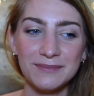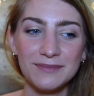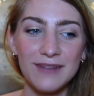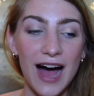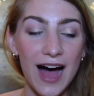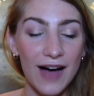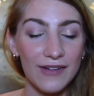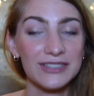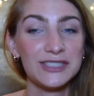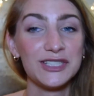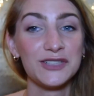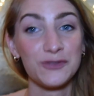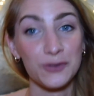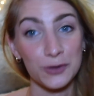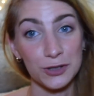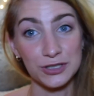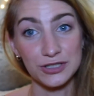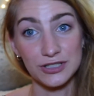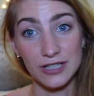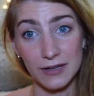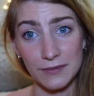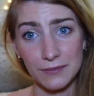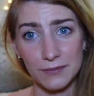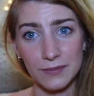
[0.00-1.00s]
Obviously
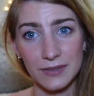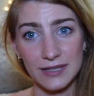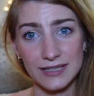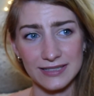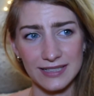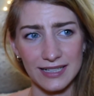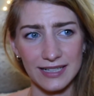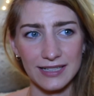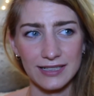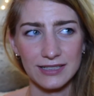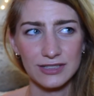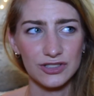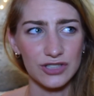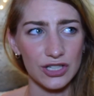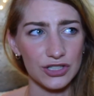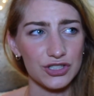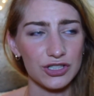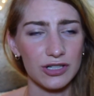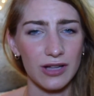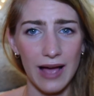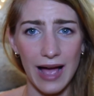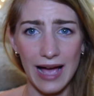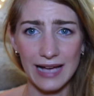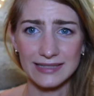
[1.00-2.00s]
Forrest Gump is like such
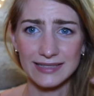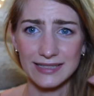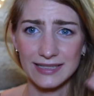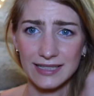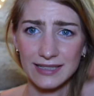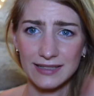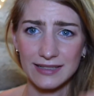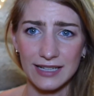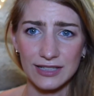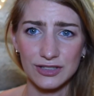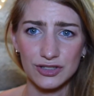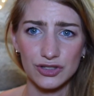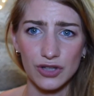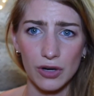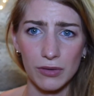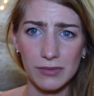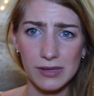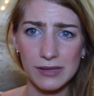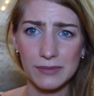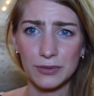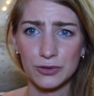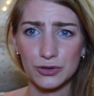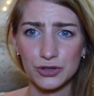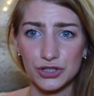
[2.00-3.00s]
a classic that so
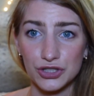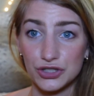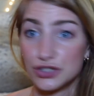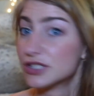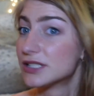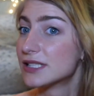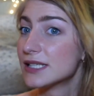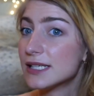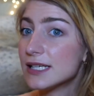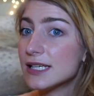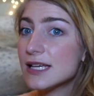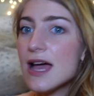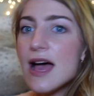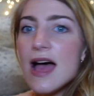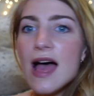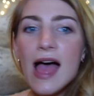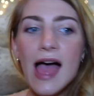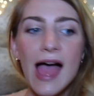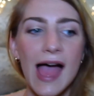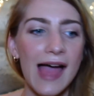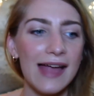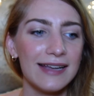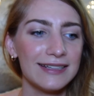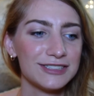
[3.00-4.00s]
many people should see,
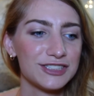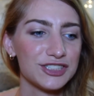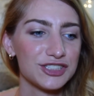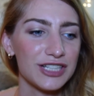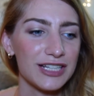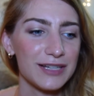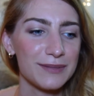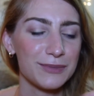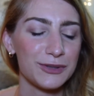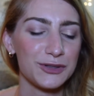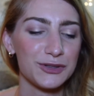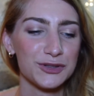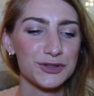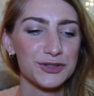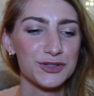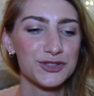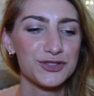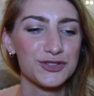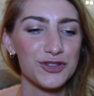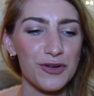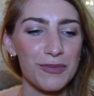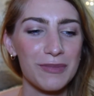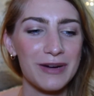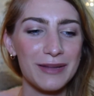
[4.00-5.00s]
and it just like pulls
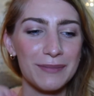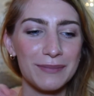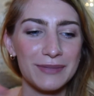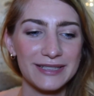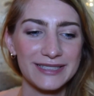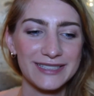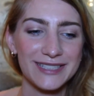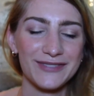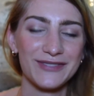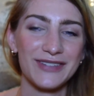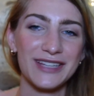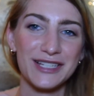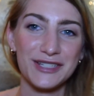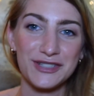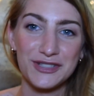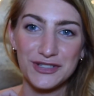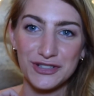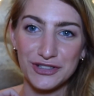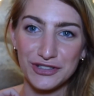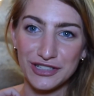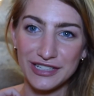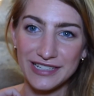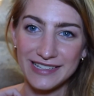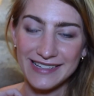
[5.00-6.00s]
so many bits of
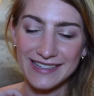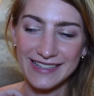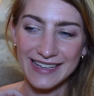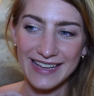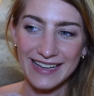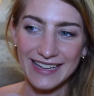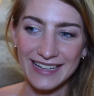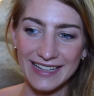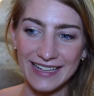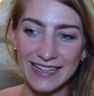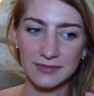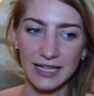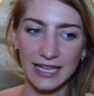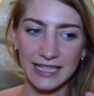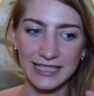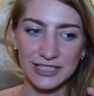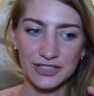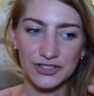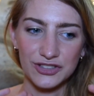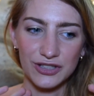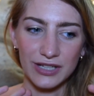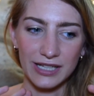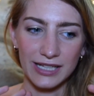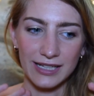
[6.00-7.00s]
history in it.
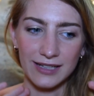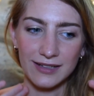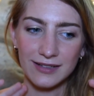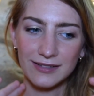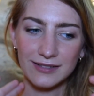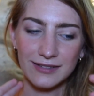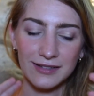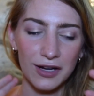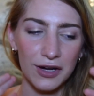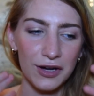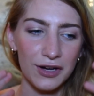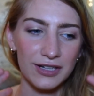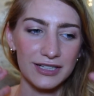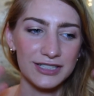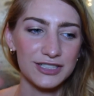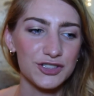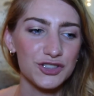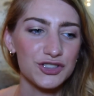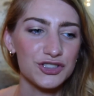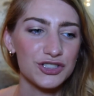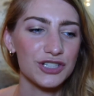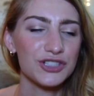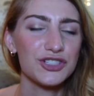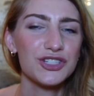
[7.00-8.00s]
It's like, oh, it's
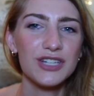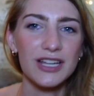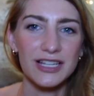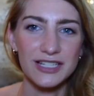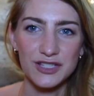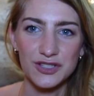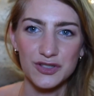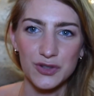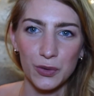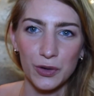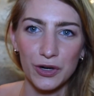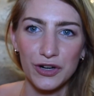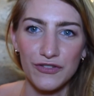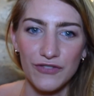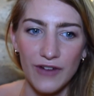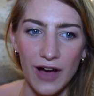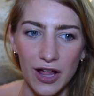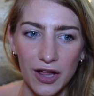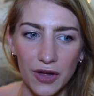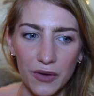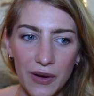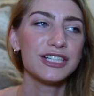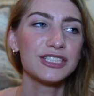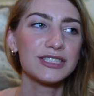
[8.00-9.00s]
just such a nice story to
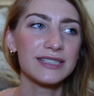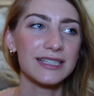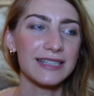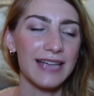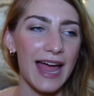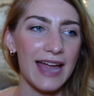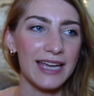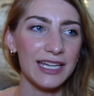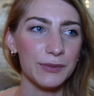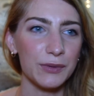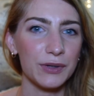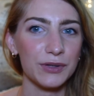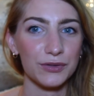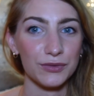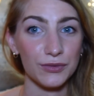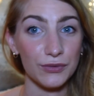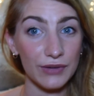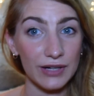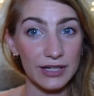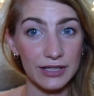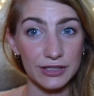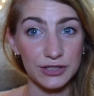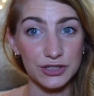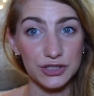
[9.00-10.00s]
follow. I just think anyone would
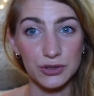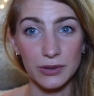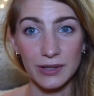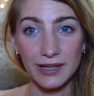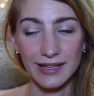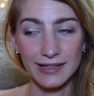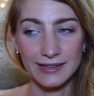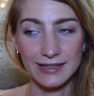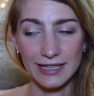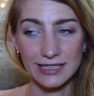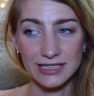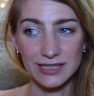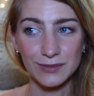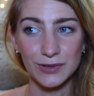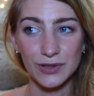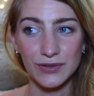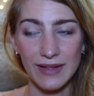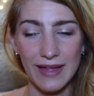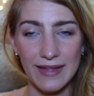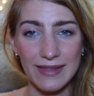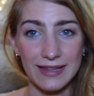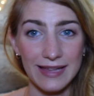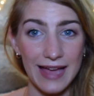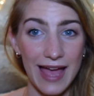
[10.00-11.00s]
really enjoy it. Like that's a
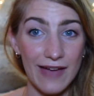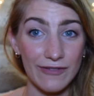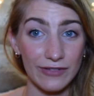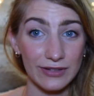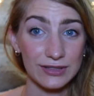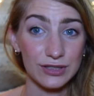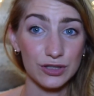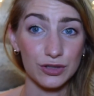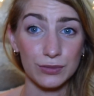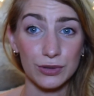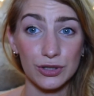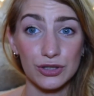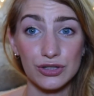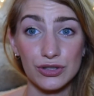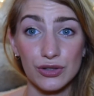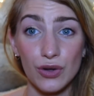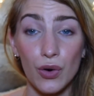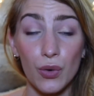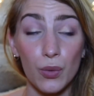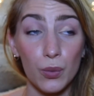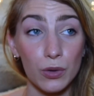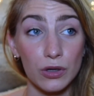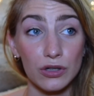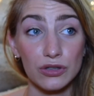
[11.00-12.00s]
movie I think every single person in the
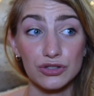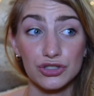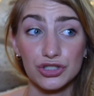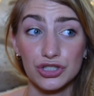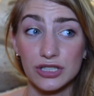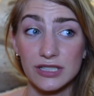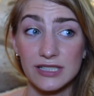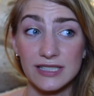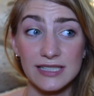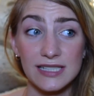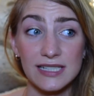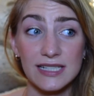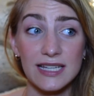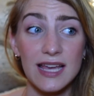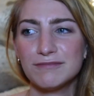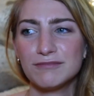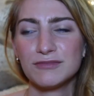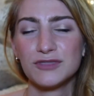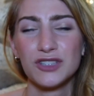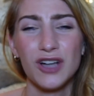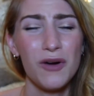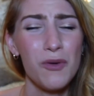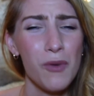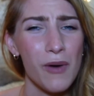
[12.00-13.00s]
whole world should see.
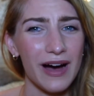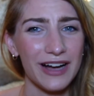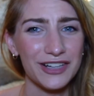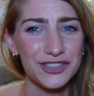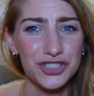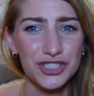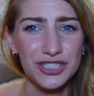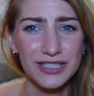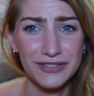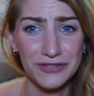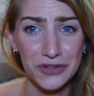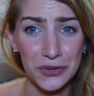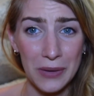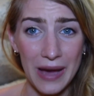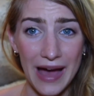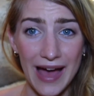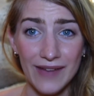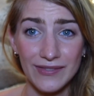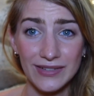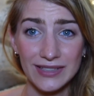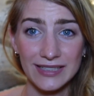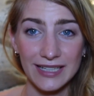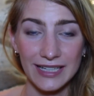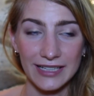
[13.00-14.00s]
Go watch it if you
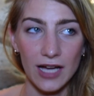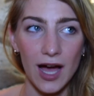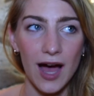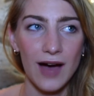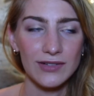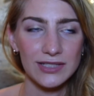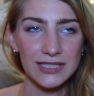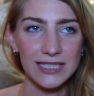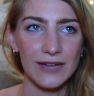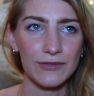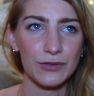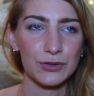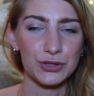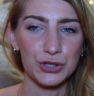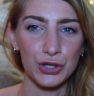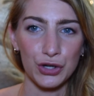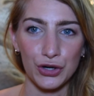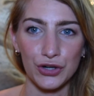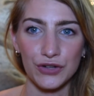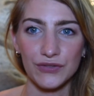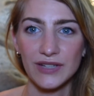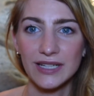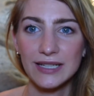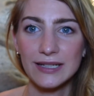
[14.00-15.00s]
haven't. Like obviously everyone's
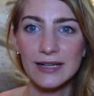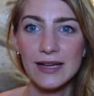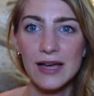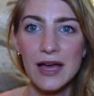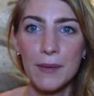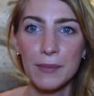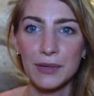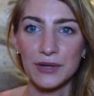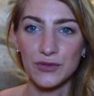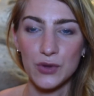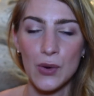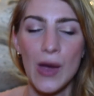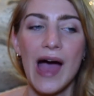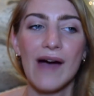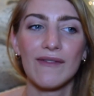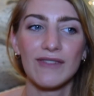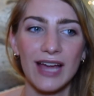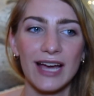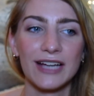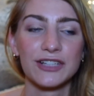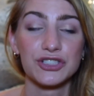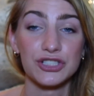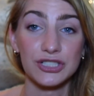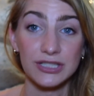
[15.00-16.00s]
heard of it, but if you
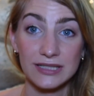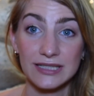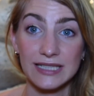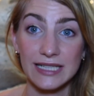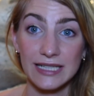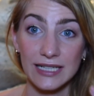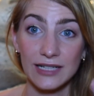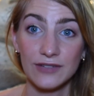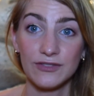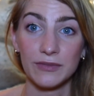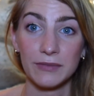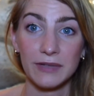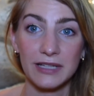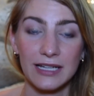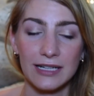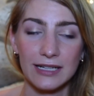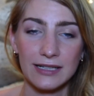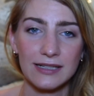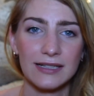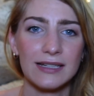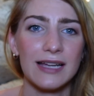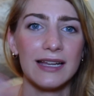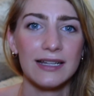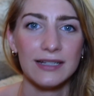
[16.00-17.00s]
haven't actually seen it from
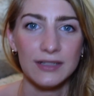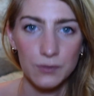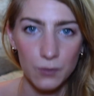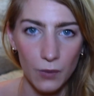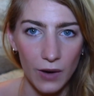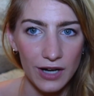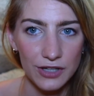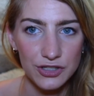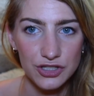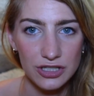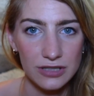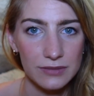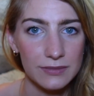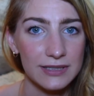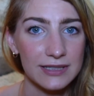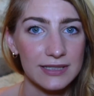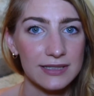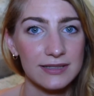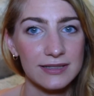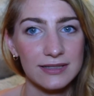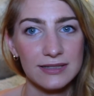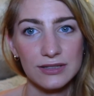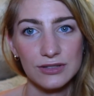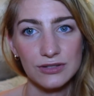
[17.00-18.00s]
beginning to end, watch it,
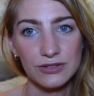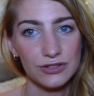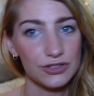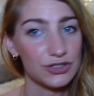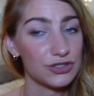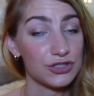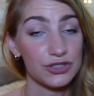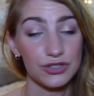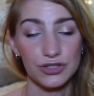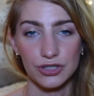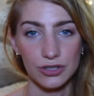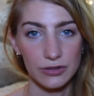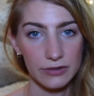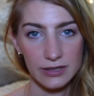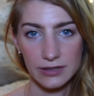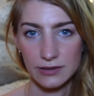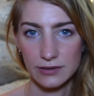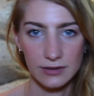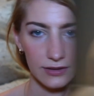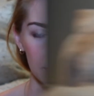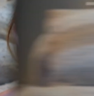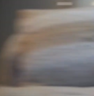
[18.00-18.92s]
because just do it.